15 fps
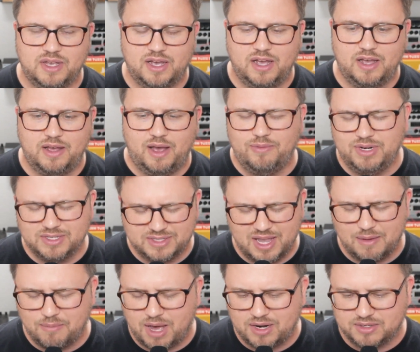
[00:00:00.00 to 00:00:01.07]
Uh, I wouldn't say
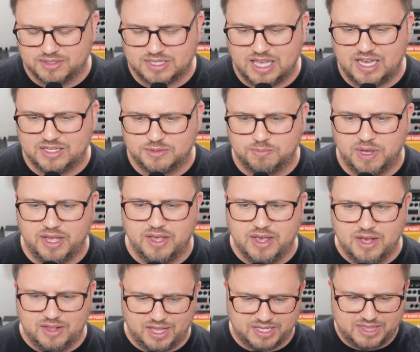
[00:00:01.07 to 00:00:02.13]
it matters less, but
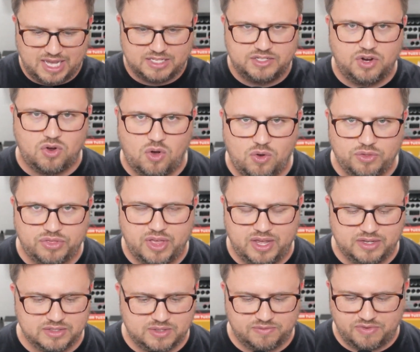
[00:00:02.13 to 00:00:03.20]
like that's your whole
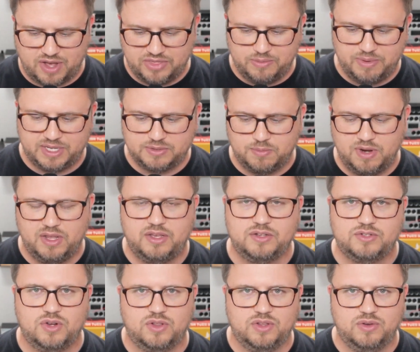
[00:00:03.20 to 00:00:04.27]
thing. So find the best MIDI
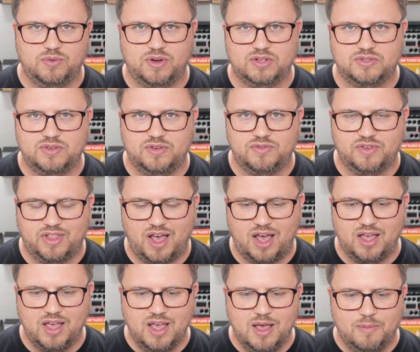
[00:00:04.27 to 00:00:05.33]
controller that works for you for that.